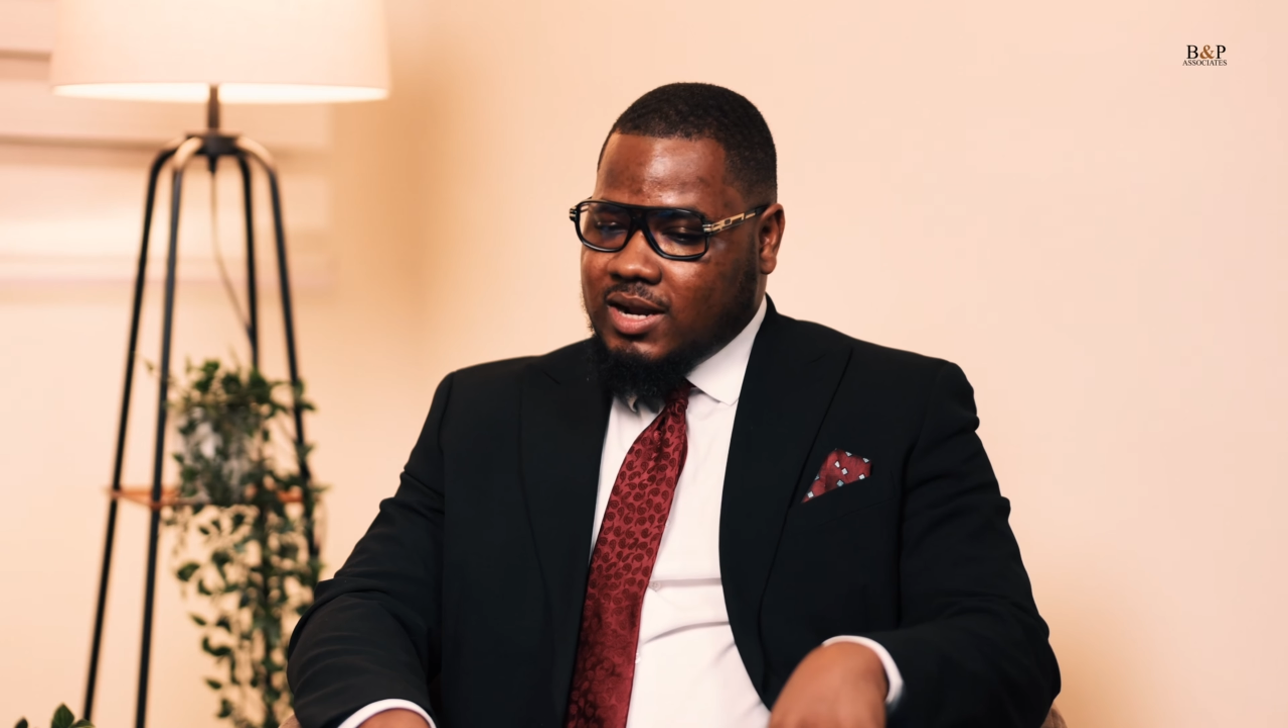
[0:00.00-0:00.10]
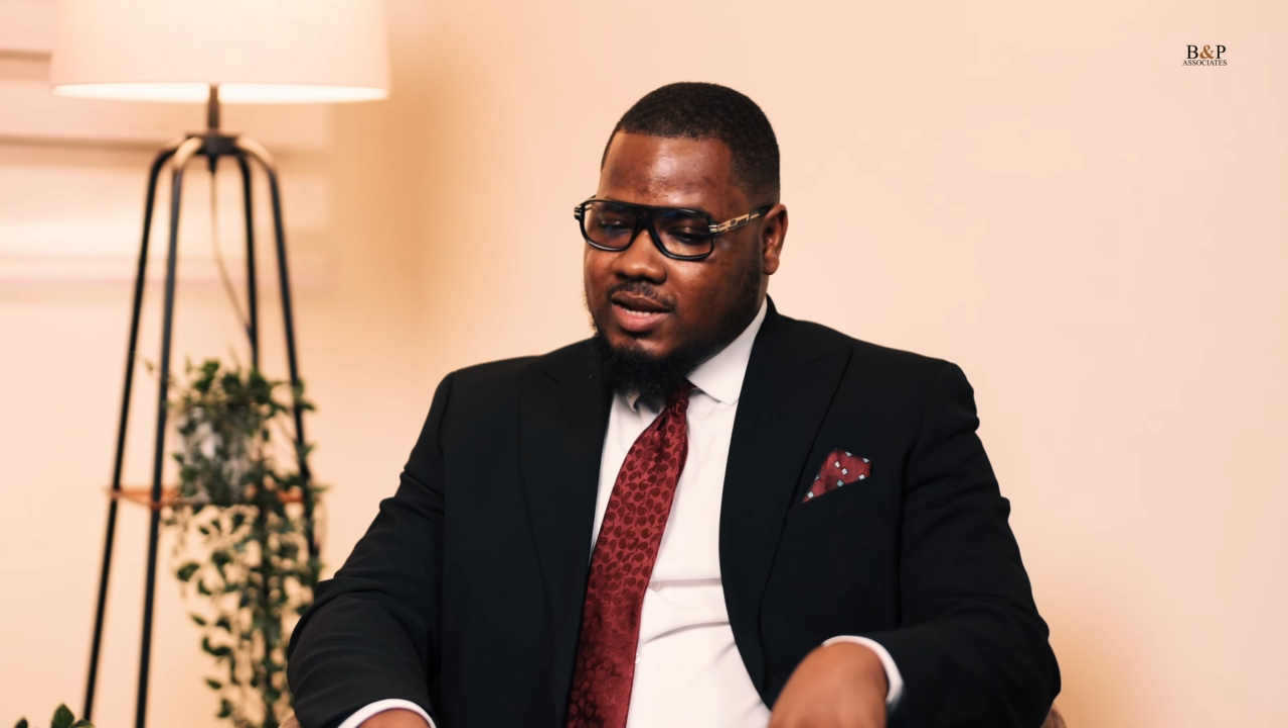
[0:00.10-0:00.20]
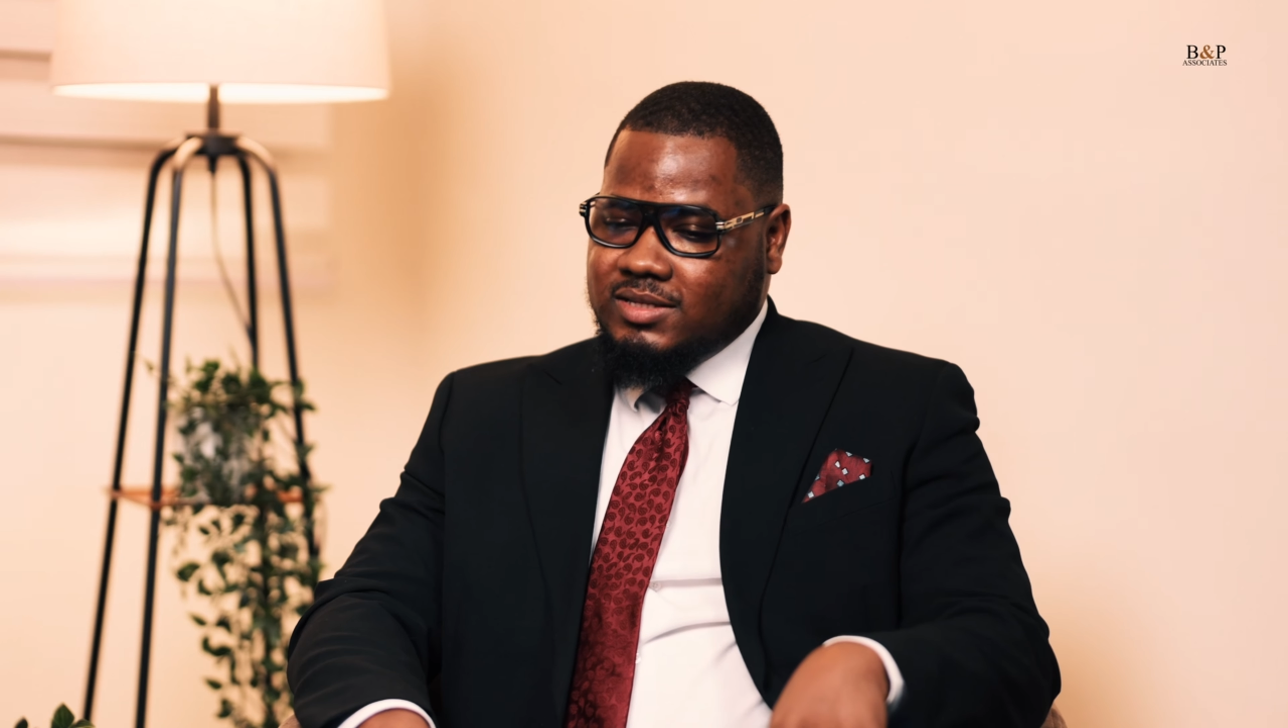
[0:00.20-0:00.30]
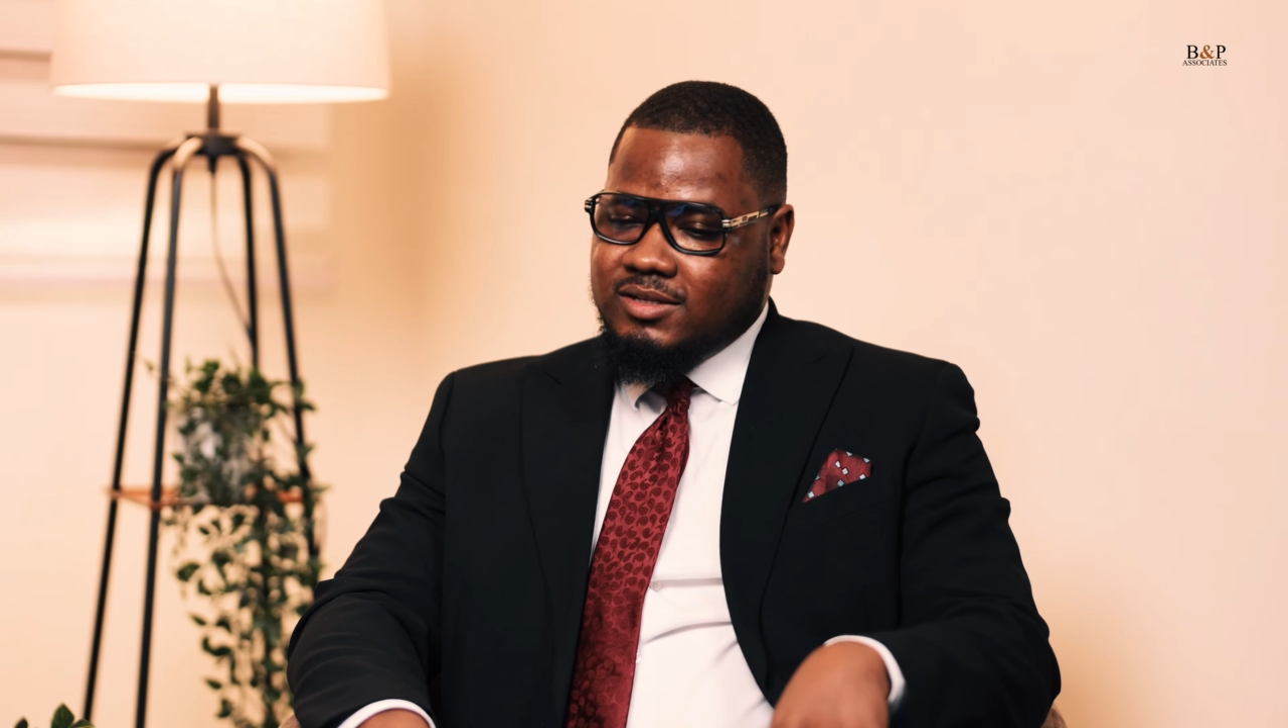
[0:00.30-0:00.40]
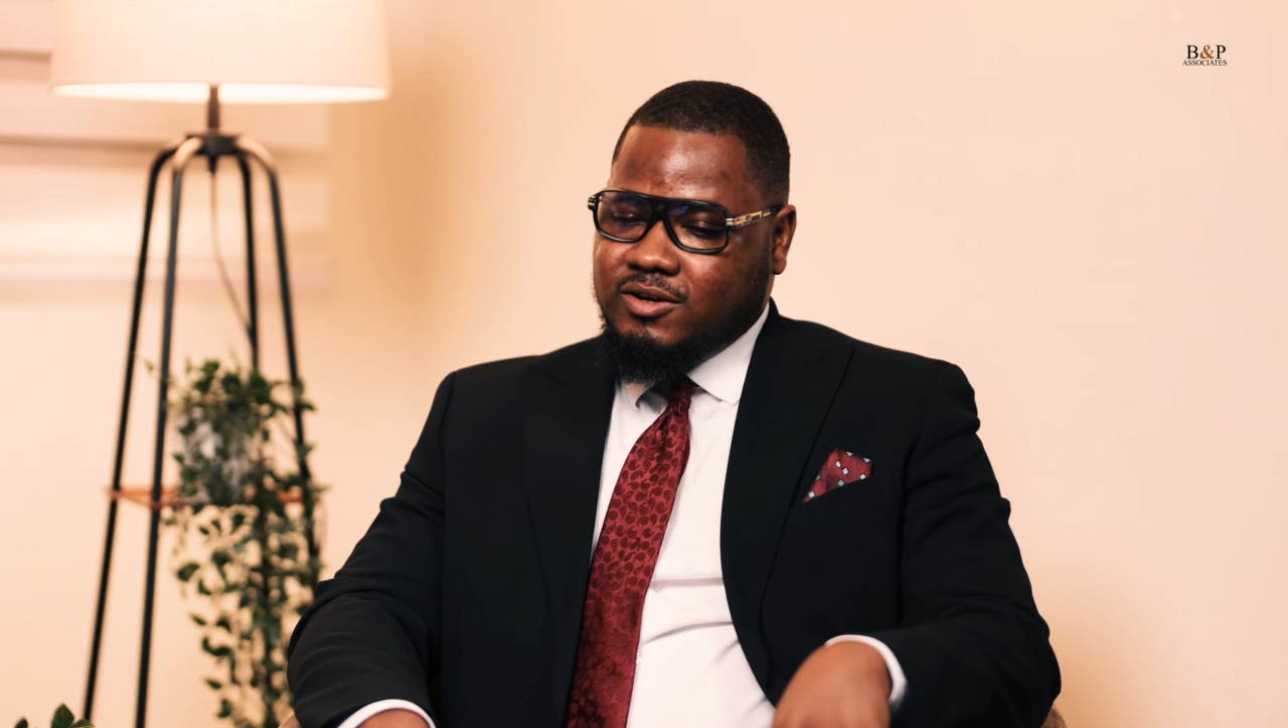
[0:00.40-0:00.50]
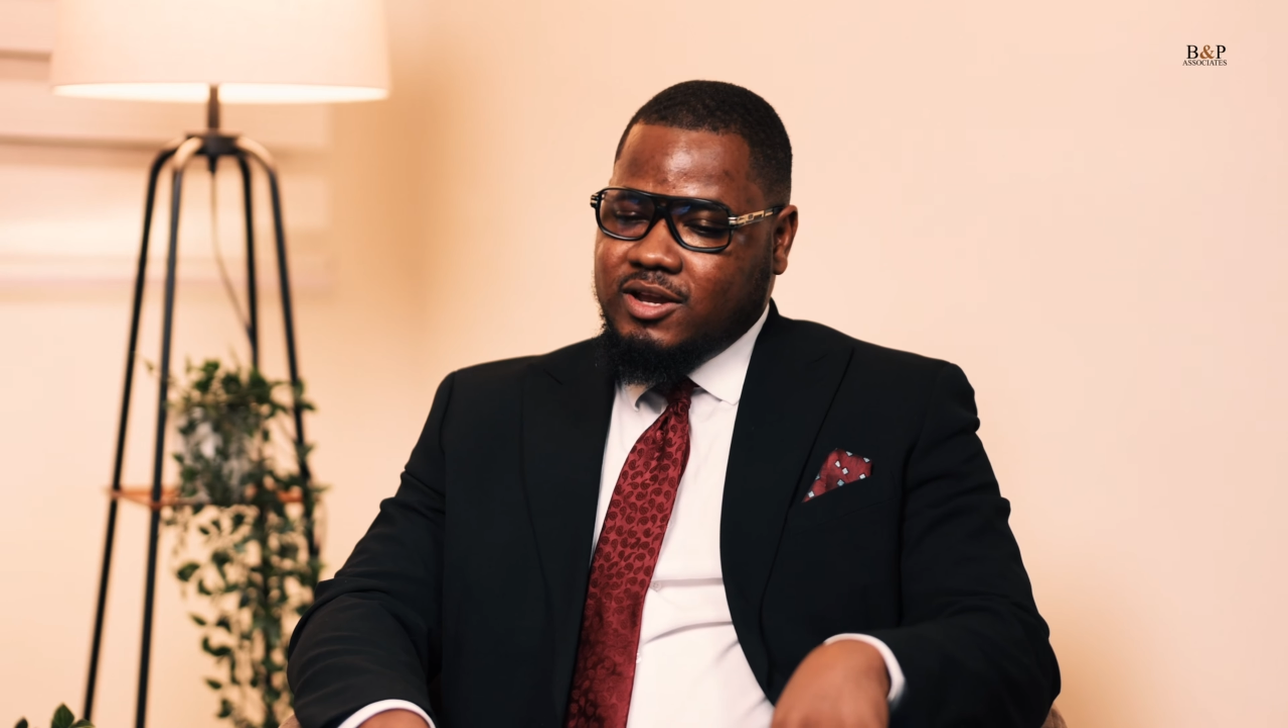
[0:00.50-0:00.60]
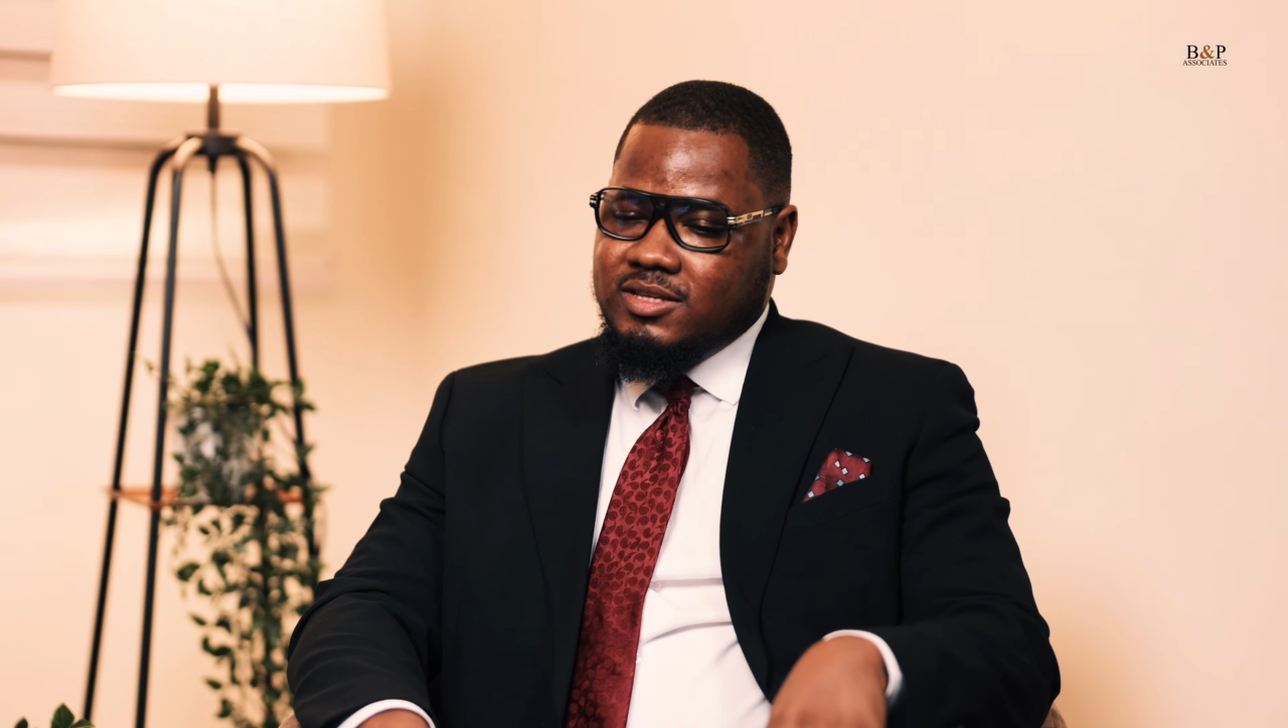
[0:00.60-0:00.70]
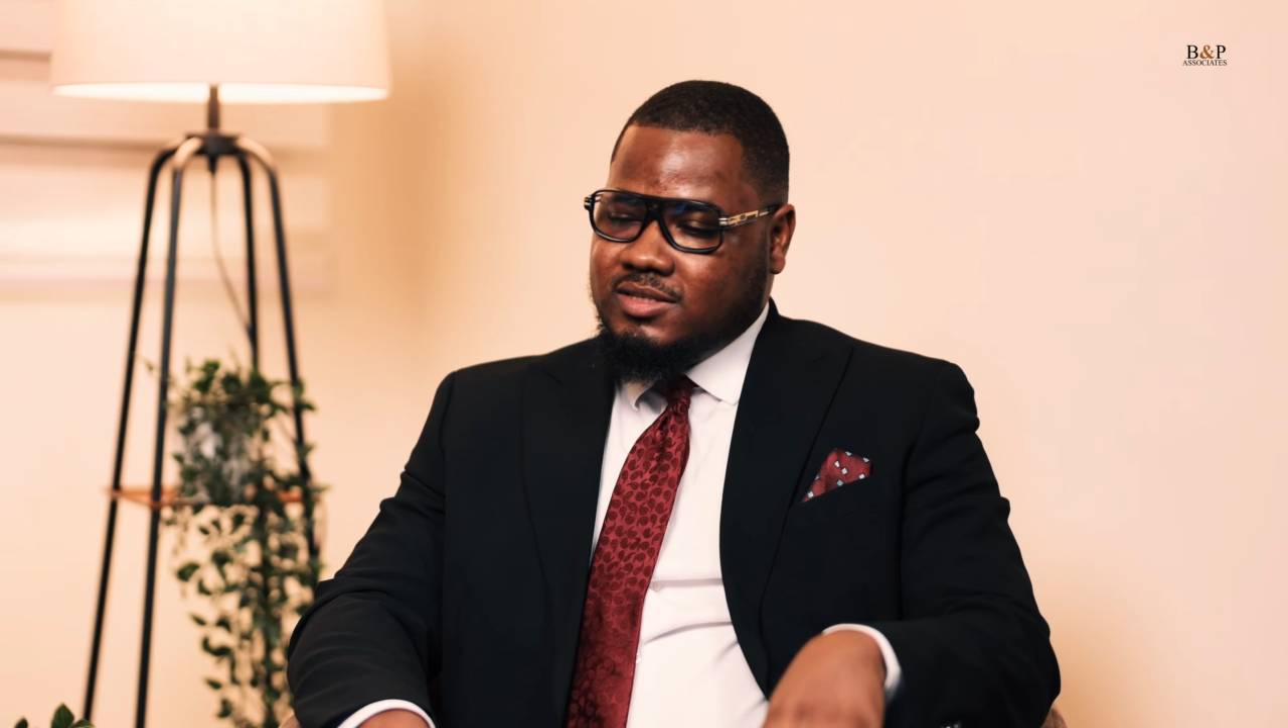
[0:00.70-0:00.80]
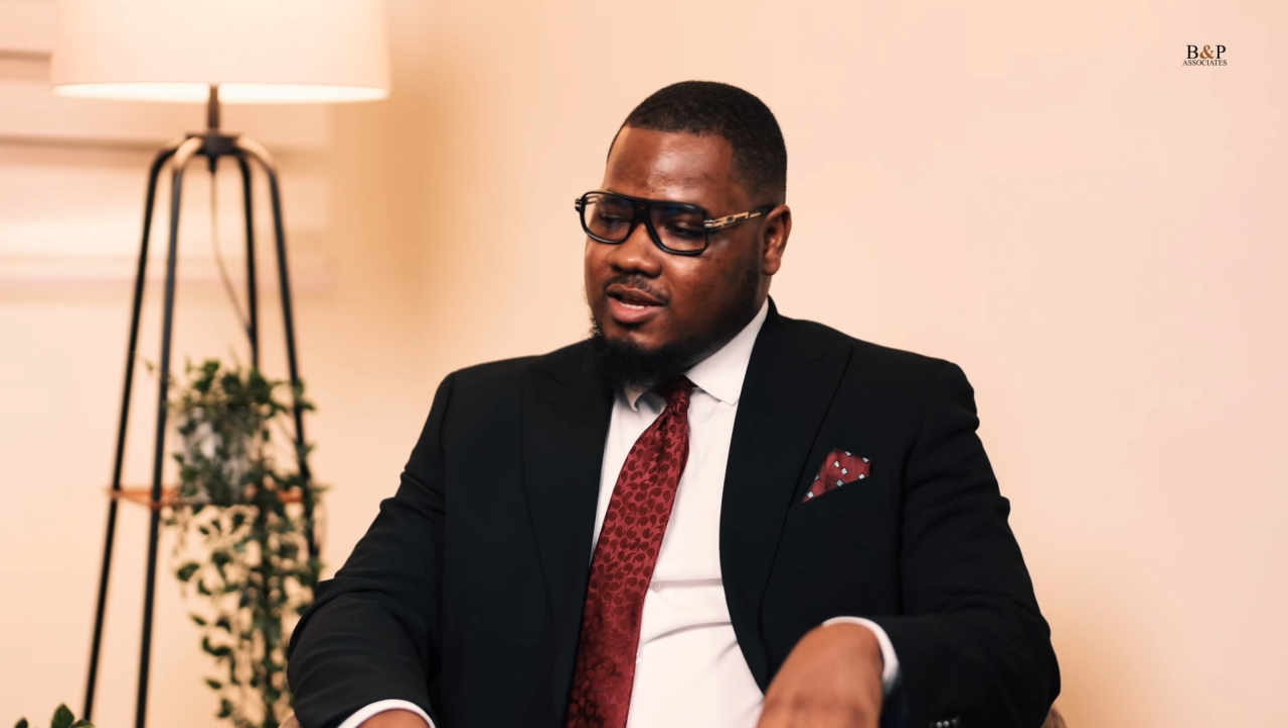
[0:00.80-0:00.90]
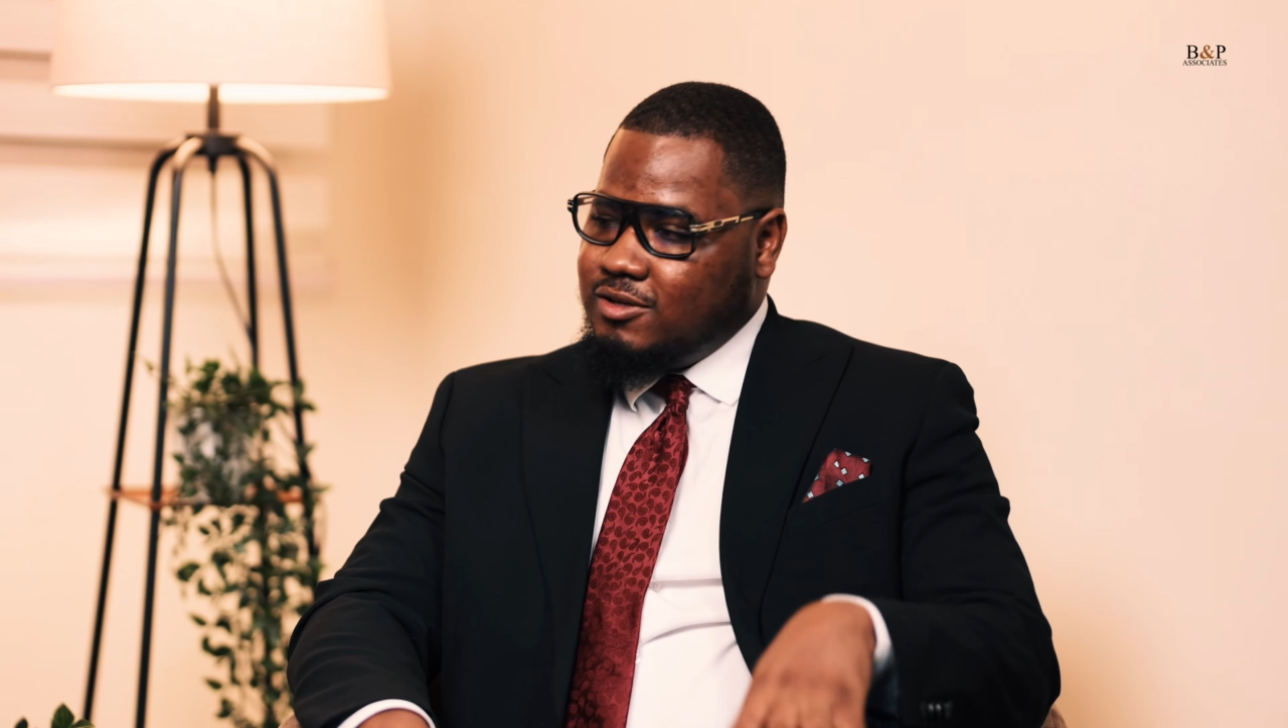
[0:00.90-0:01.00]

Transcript: category is the